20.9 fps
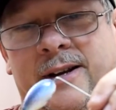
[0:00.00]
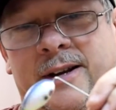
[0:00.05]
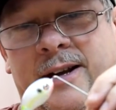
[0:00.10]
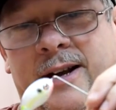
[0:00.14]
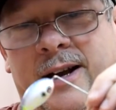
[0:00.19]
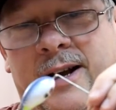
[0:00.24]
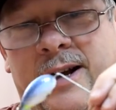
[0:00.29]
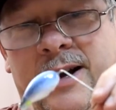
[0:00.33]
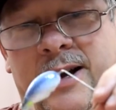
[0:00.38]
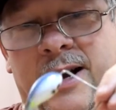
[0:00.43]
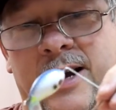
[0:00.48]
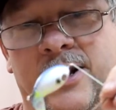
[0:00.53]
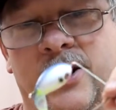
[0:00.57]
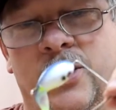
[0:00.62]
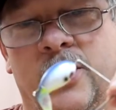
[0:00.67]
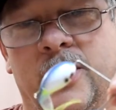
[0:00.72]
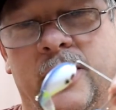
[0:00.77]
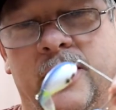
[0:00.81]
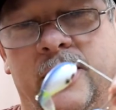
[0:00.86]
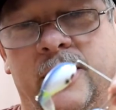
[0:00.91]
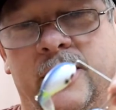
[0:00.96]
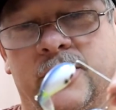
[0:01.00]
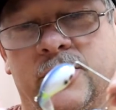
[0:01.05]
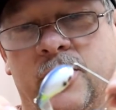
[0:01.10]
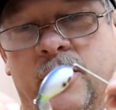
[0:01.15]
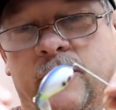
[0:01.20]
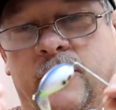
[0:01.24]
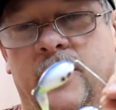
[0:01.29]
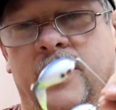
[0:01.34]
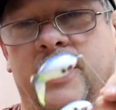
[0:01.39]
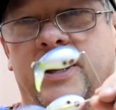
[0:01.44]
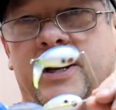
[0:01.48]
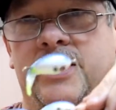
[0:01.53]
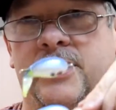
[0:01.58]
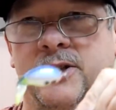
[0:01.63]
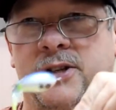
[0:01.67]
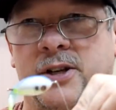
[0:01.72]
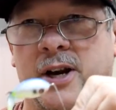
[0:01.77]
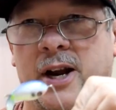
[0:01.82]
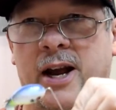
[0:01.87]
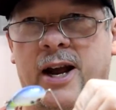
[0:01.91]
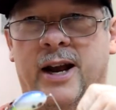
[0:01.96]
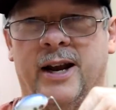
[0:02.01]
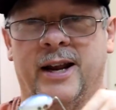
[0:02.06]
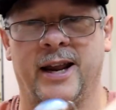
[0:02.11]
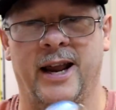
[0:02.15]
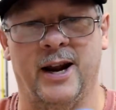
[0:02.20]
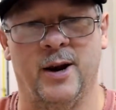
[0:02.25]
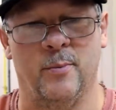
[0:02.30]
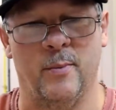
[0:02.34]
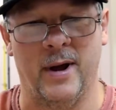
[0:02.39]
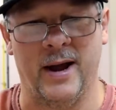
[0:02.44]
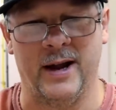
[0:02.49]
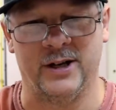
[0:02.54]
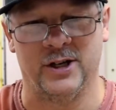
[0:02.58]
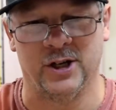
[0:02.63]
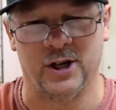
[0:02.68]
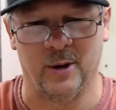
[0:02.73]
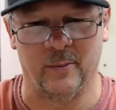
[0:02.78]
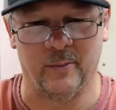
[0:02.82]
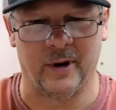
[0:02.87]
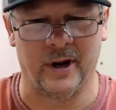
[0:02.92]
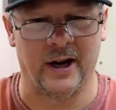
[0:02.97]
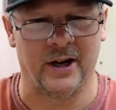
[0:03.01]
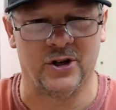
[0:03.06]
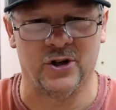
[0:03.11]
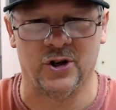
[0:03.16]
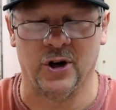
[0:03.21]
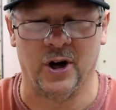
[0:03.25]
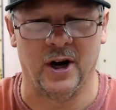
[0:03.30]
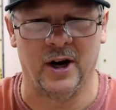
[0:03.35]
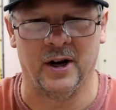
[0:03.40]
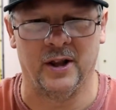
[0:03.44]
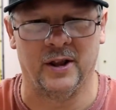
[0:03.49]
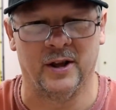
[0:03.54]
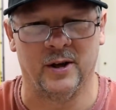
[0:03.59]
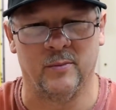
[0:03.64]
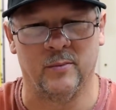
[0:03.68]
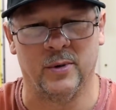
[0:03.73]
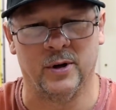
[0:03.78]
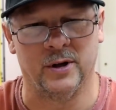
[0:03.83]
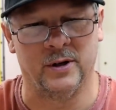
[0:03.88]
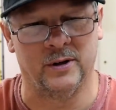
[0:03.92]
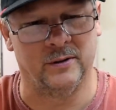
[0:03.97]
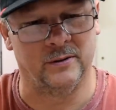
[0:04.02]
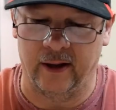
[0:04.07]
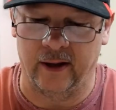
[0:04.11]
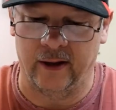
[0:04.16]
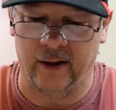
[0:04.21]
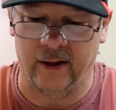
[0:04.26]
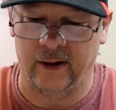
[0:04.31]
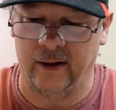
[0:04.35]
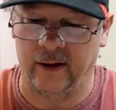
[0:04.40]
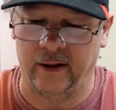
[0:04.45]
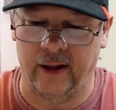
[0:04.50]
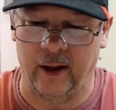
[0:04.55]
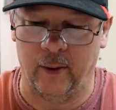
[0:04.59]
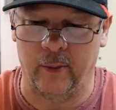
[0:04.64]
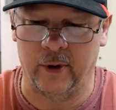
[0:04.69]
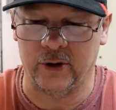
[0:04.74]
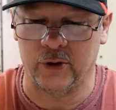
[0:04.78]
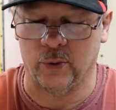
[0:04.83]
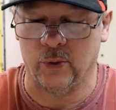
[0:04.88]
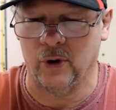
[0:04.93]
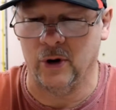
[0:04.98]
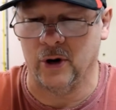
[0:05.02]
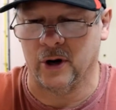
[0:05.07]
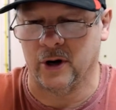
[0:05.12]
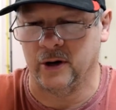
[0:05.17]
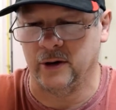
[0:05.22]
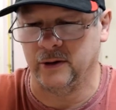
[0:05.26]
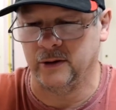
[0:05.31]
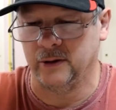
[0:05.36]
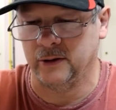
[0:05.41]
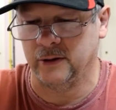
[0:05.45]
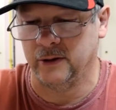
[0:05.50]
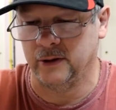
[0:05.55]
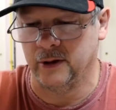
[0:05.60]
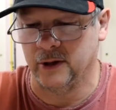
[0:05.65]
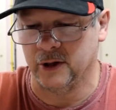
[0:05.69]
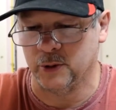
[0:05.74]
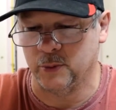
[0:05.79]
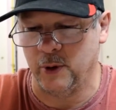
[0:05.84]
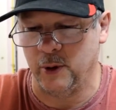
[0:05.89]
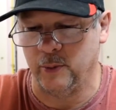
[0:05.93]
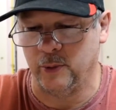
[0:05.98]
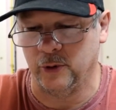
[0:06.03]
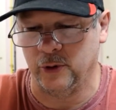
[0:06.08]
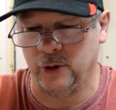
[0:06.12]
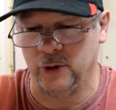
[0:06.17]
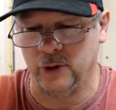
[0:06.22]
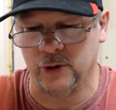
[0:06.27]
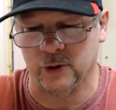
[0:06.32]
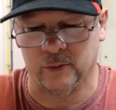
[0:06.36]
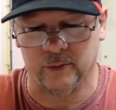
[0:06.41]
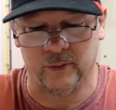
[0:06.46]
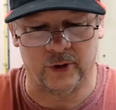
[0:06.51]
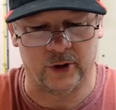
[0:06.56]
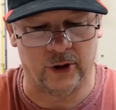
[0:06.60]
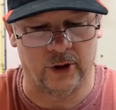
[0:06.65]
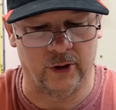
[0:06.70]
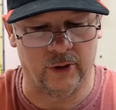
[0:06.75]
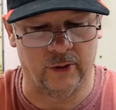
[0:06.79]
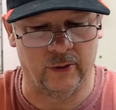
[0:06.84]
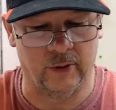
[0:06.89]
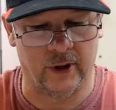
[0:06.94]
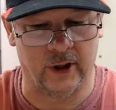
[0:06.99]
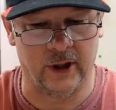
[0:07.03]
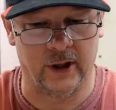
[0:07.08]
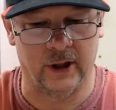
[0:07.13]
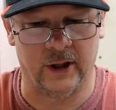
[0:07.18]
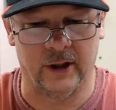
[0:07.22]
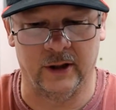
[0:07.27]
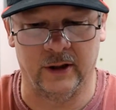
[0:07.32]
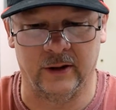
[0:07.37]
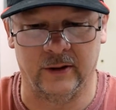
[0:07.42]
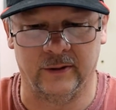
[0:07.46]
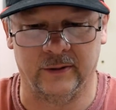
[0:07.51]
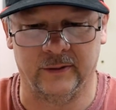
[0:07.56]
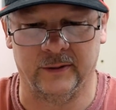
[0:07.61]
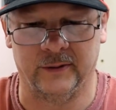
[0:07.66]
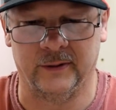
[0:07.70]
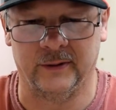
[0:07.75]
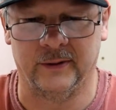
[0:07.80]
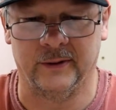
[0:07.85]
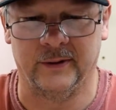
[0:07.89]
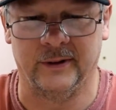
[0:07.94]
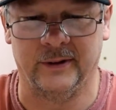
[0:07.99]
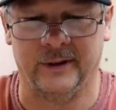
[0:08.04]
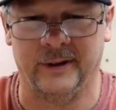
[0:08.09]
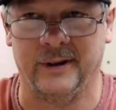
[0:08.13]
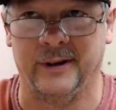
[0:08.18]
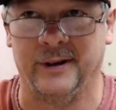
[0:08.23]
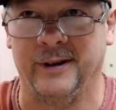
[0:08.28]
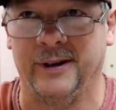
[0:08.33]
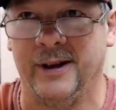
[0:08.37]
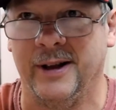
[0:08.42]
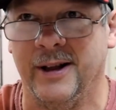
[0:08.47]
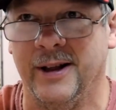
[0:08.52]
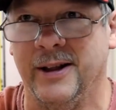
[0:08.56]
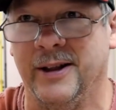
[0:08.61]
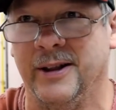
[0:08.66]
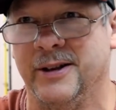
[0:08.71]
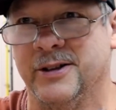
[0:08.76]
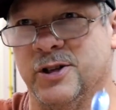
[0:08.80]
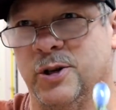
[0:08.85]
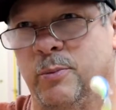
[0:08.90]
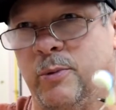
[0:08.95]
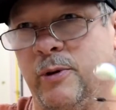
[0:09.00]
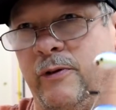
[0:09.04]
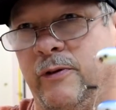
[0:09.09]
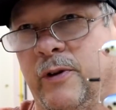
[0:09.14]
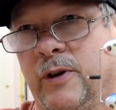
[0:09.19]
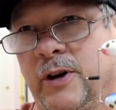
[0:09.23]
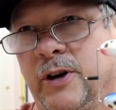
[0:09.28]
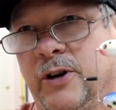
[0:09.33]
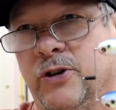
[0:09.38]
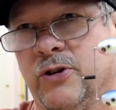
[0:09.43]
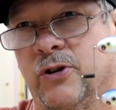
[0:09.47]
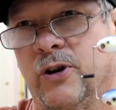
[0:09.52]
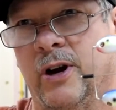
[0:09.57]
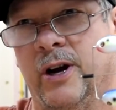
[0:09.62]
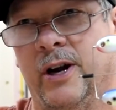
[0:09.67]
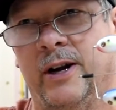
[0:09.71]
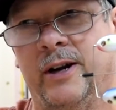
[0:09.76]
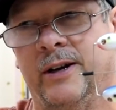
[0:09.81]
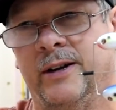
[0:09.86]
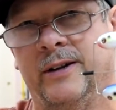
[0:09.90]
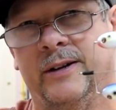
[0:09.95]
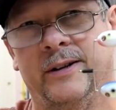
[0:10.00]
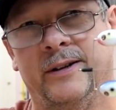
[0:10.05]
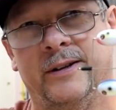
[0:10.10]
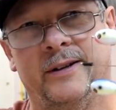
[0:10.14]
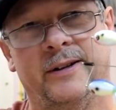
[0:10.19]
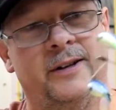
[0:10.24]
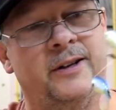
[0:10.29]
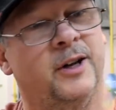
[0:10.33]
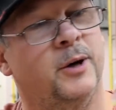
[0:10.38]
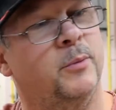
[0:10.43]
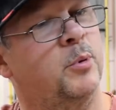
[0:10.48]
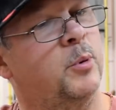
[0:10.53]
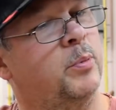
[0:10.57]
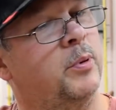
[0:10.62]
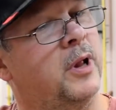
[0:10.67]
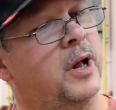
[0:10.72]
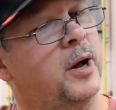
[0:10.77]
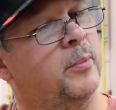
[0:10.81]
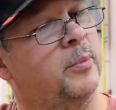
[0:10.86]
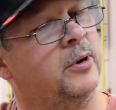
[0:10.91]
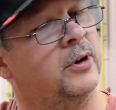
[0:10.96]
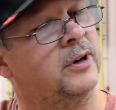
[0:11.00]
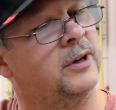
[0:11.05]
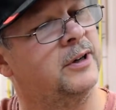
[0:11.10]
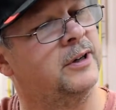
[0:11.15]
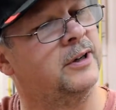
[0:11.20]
I look at stuff like this and I can't imagine them catching anything, but they must work because people use them. So this will be fun to try. The double plopper